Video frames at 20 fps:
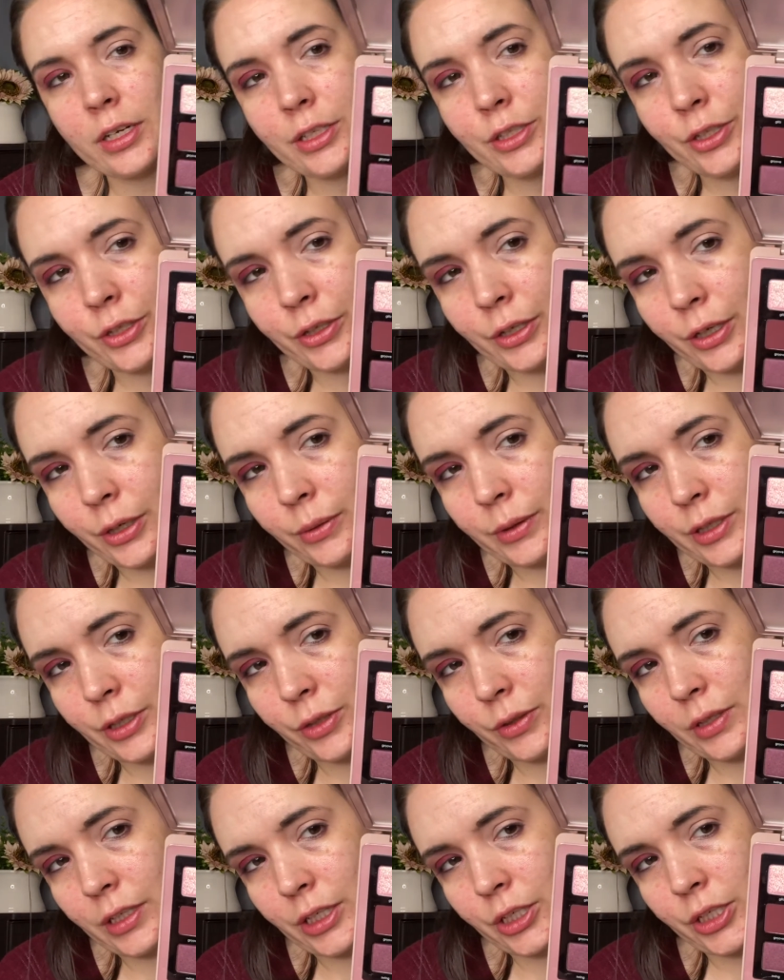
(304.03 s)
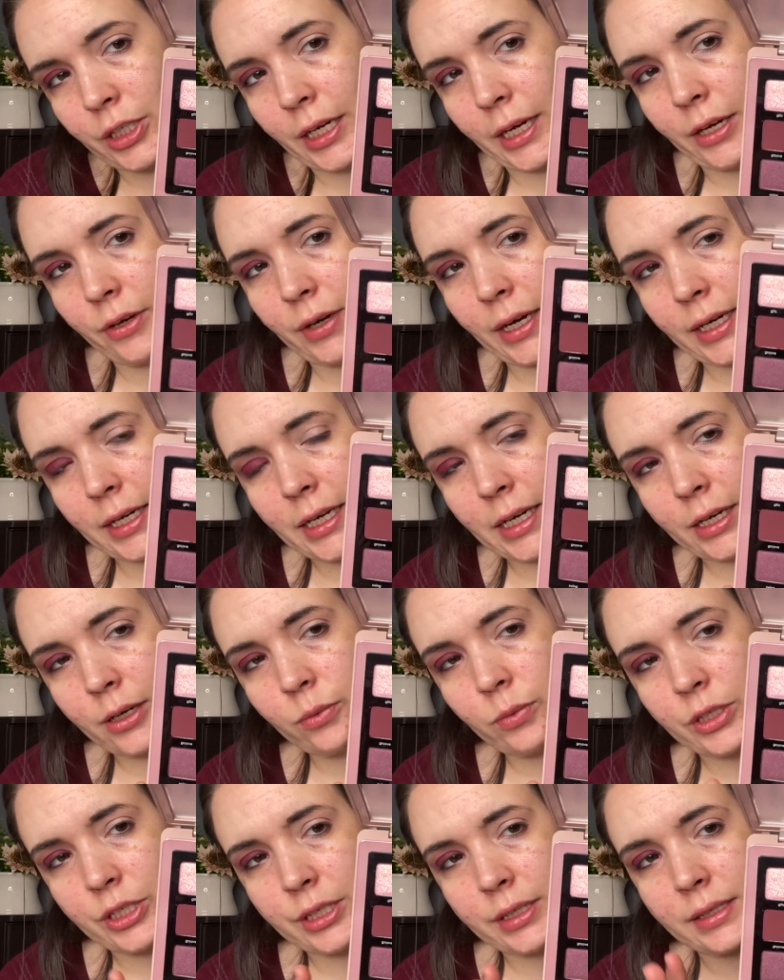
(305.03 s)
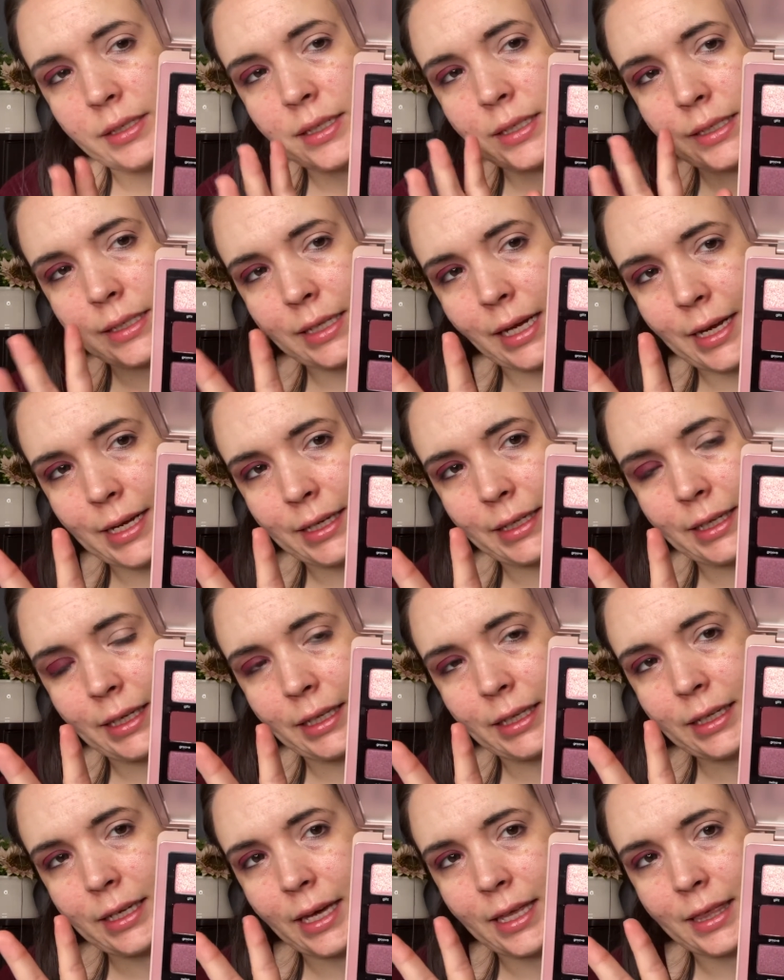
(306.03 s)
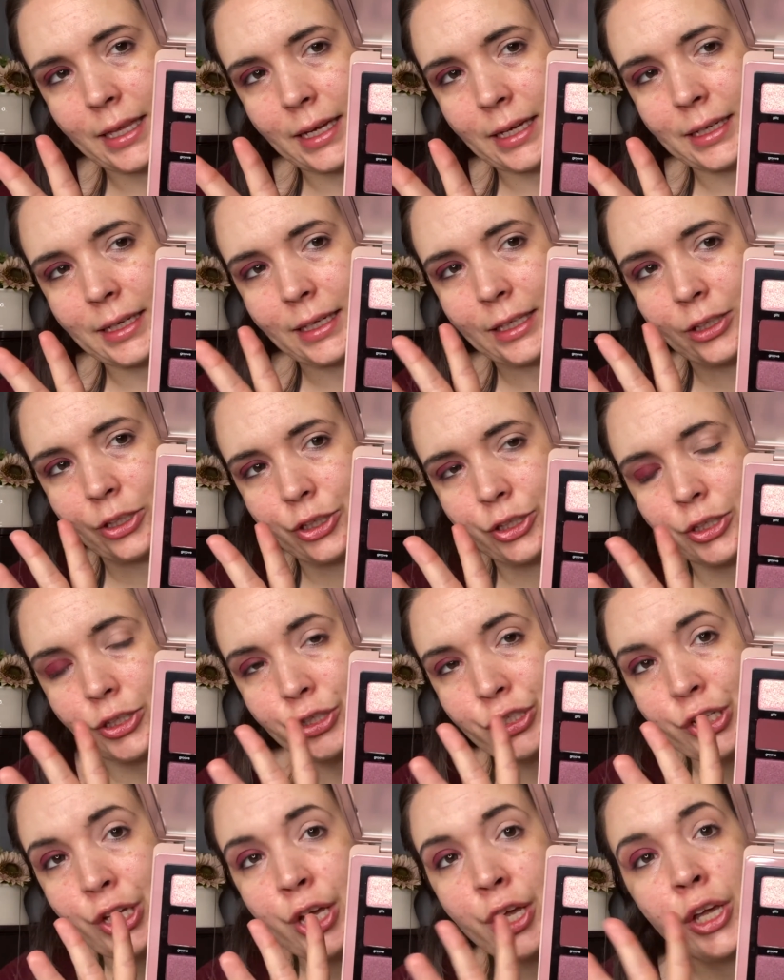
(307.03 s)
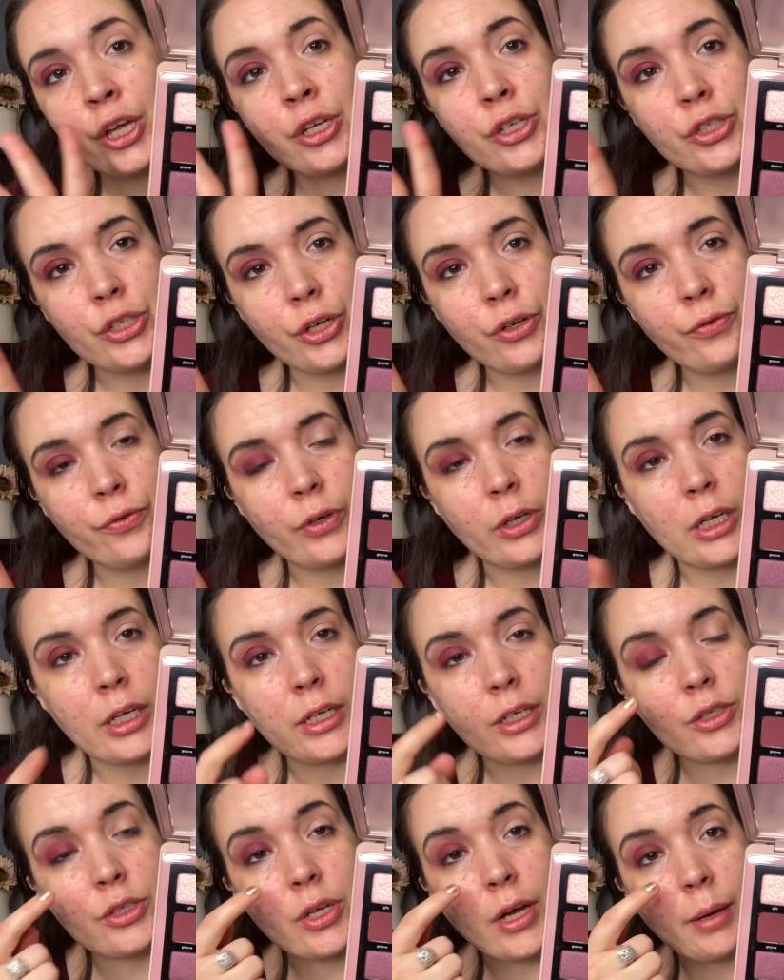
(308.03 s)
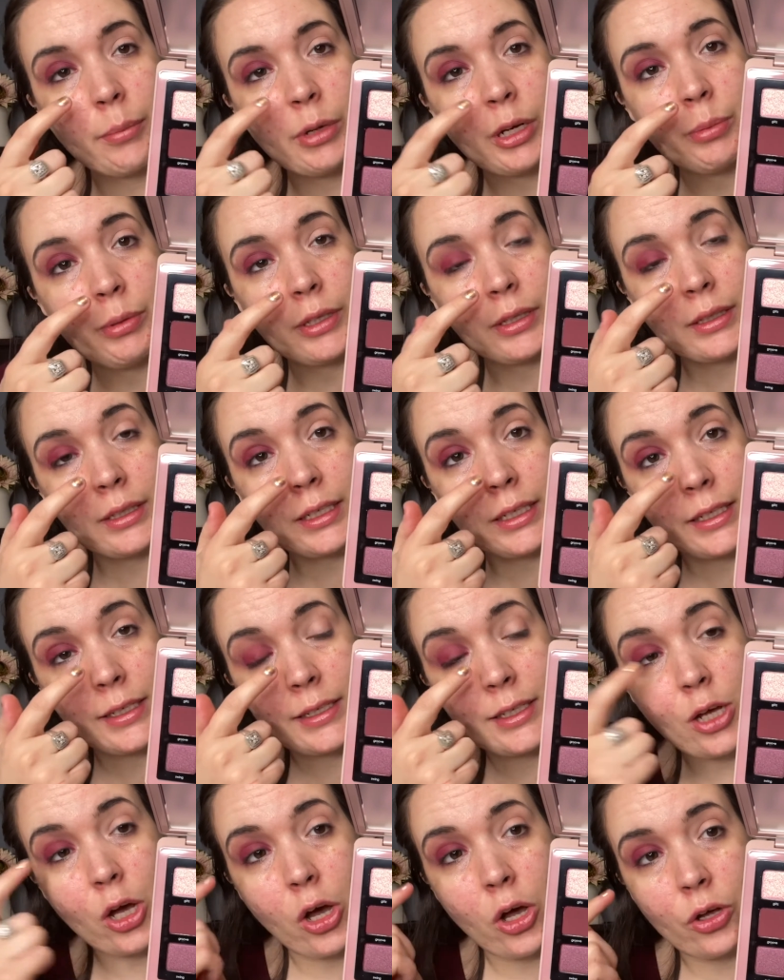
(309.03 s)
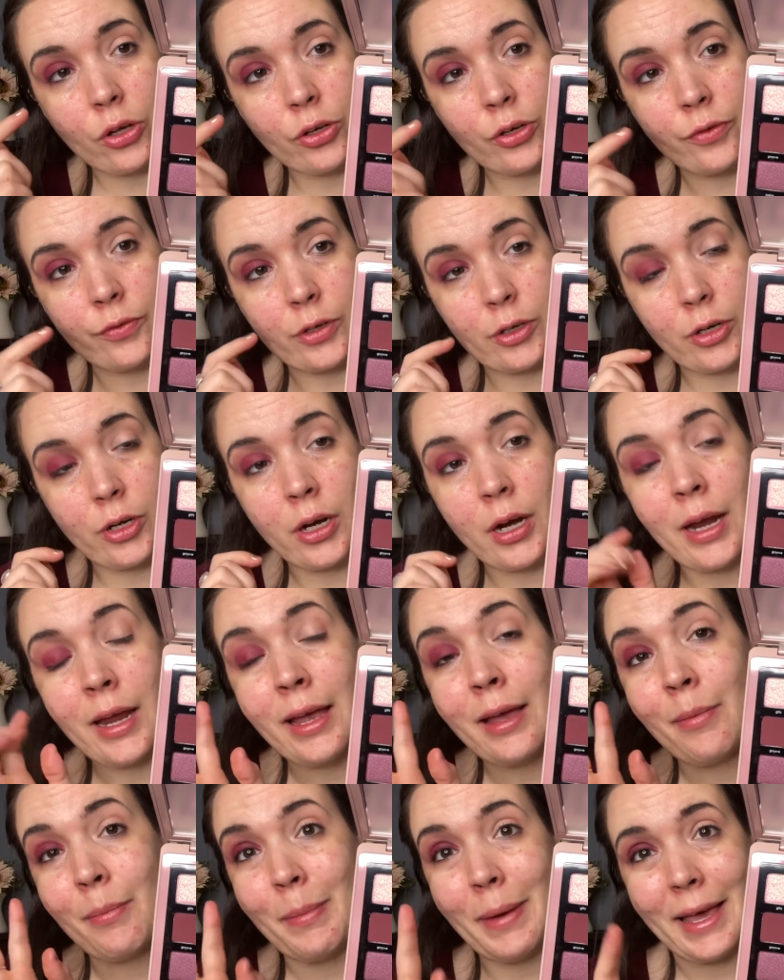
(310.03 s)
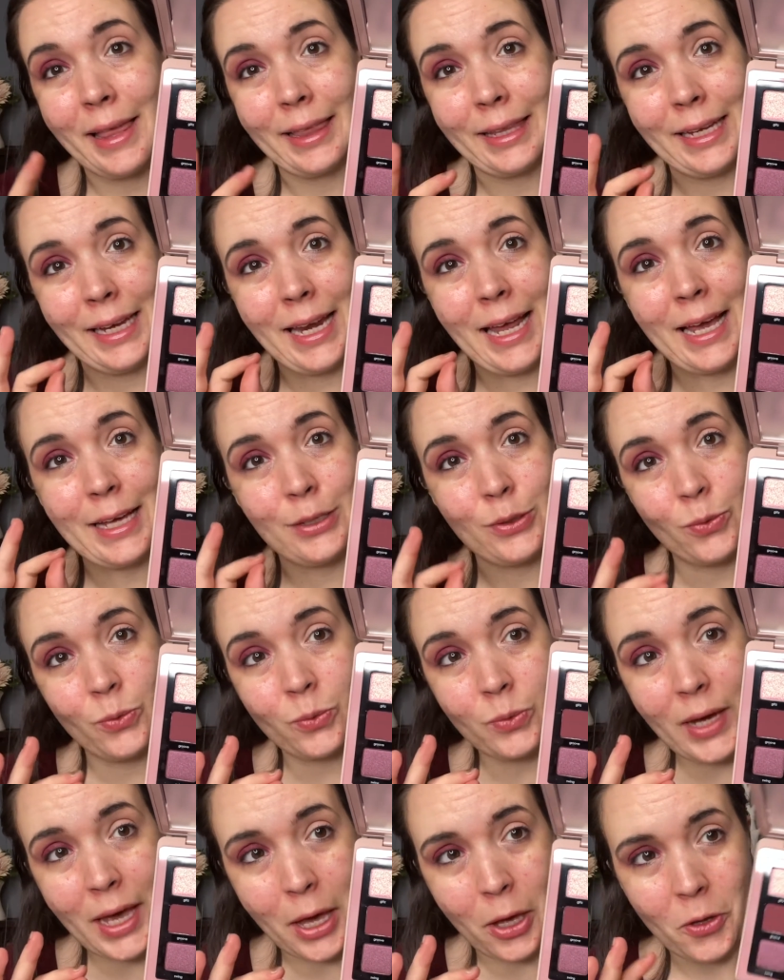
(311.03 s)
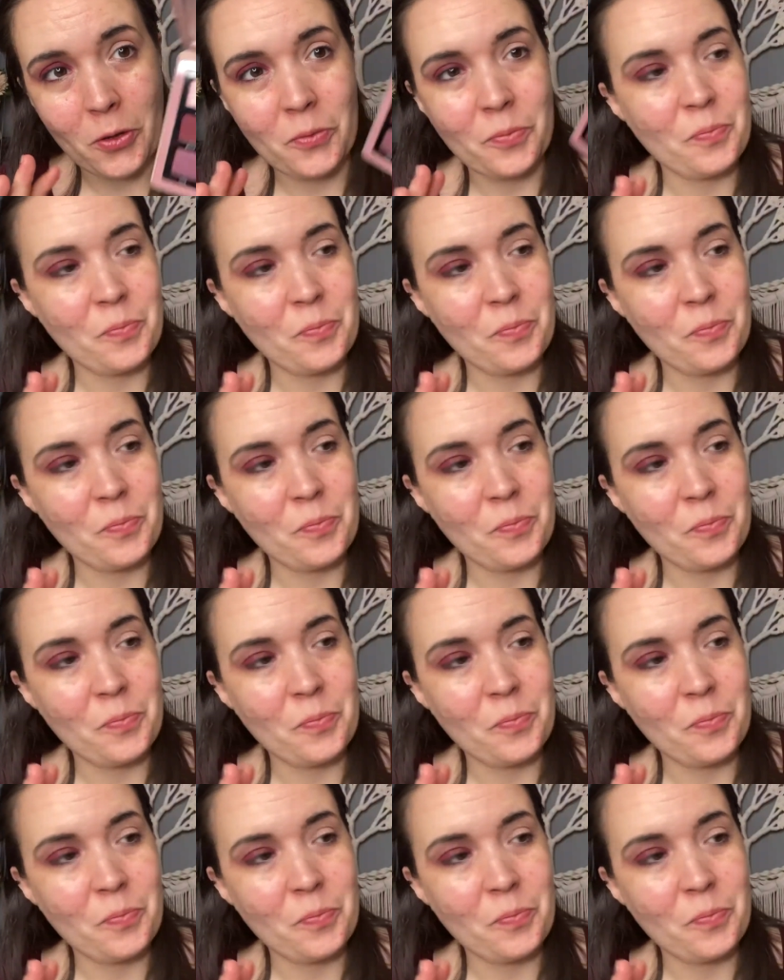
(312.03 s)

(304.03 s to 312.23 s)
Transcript: to go into this shade right here, which is Psychedelic. I think it looks so fun. So I'm going to put this all over my lid as well.